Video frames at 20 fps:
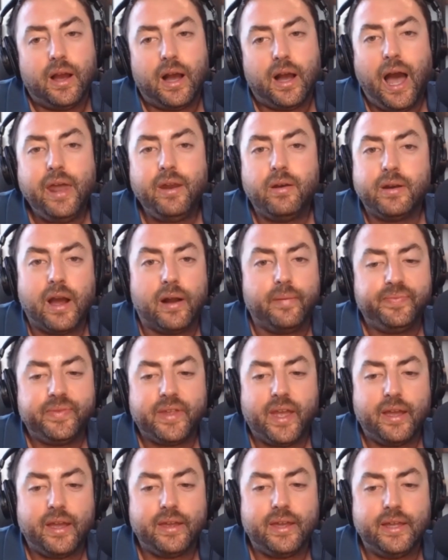I don't know.
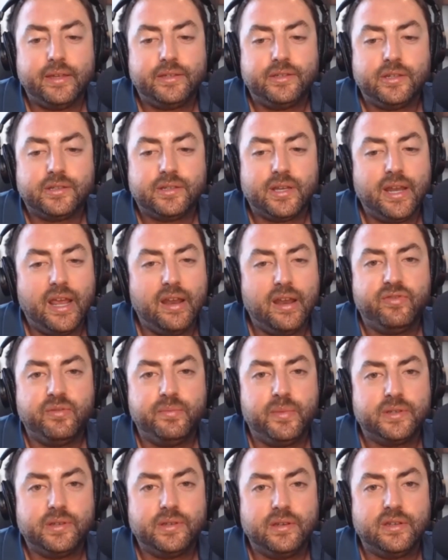It's just an
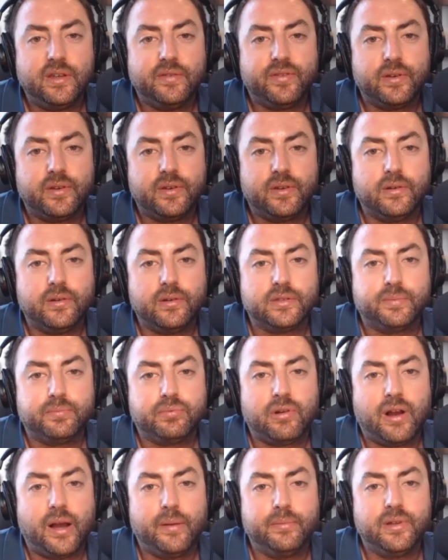infamously difficult
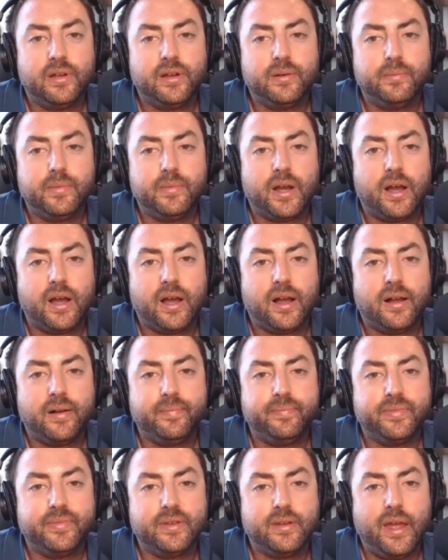problem.
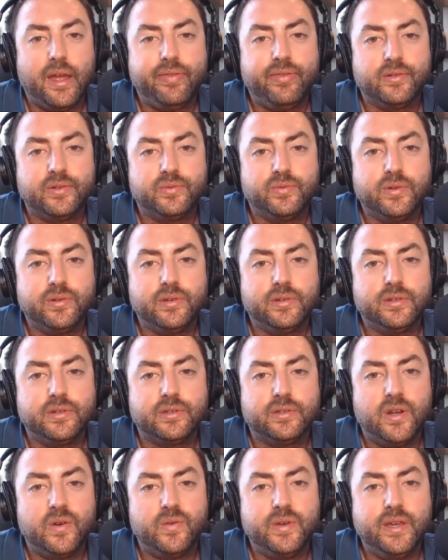And there's really
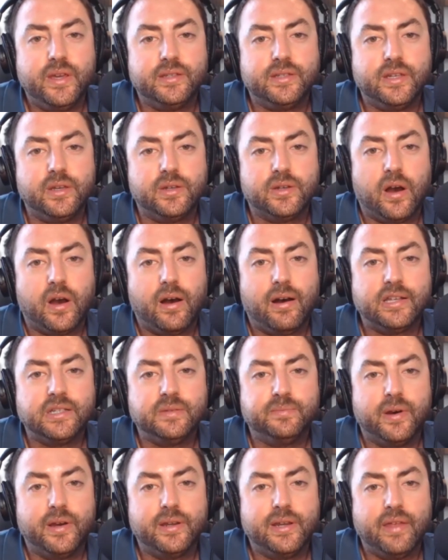just no easy cause.
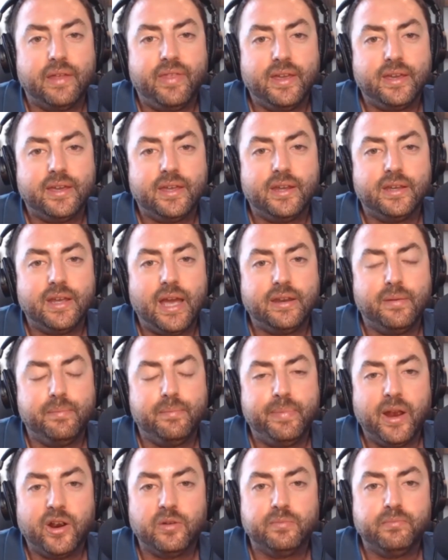But I think at a
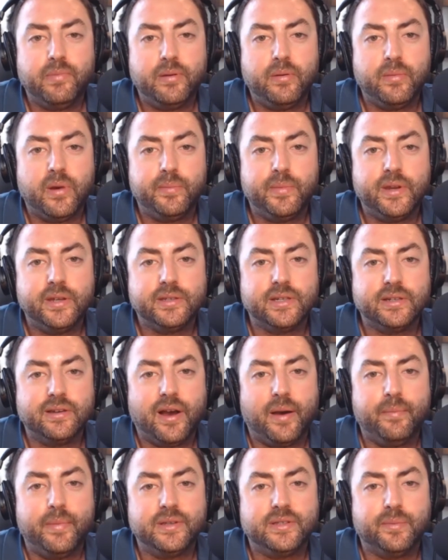bare minimum, it is
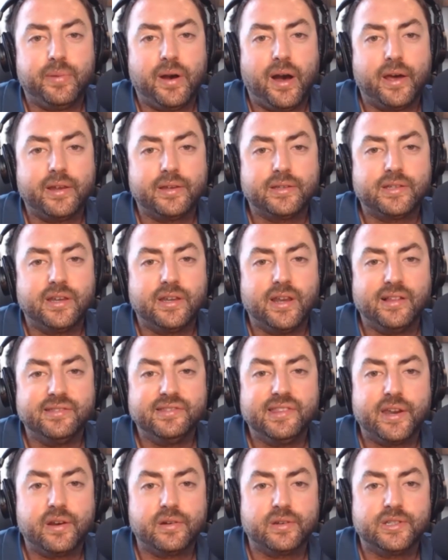incumbent upon us to not
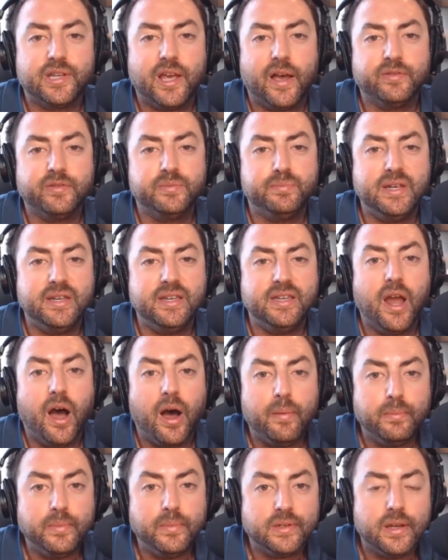let ourselves be
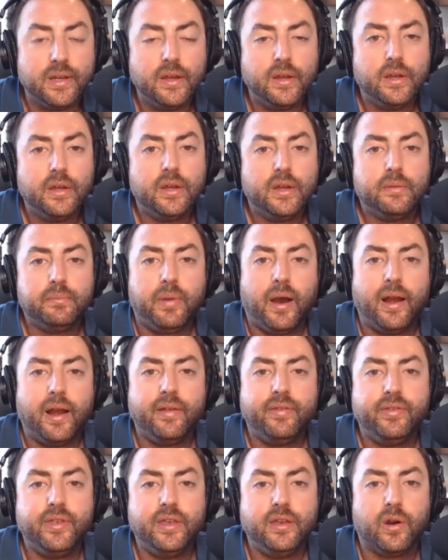numbed by
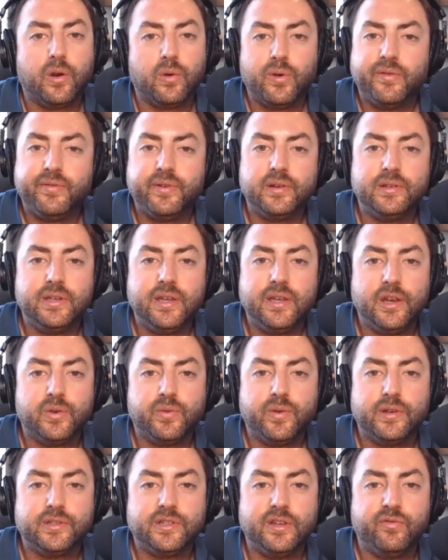the horrifically
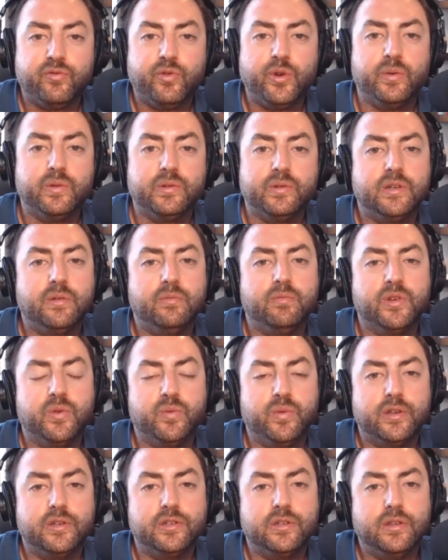increasing frequency with
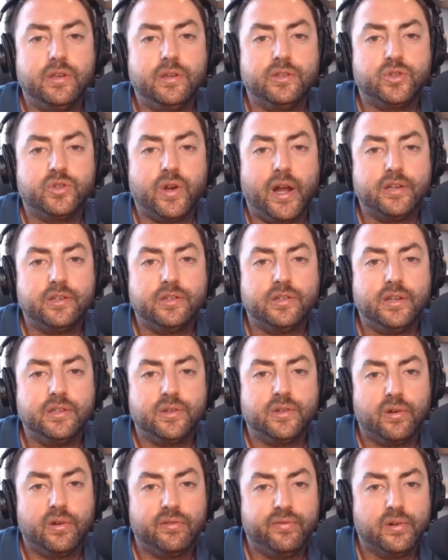which these tragedies
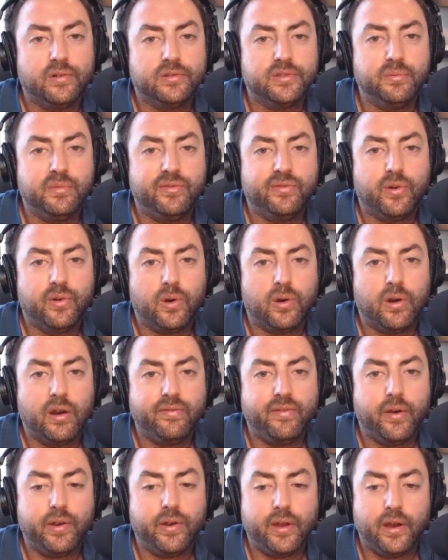are unfolding before our
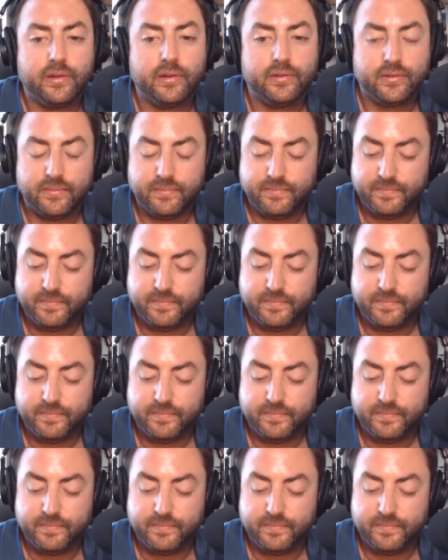very eyes.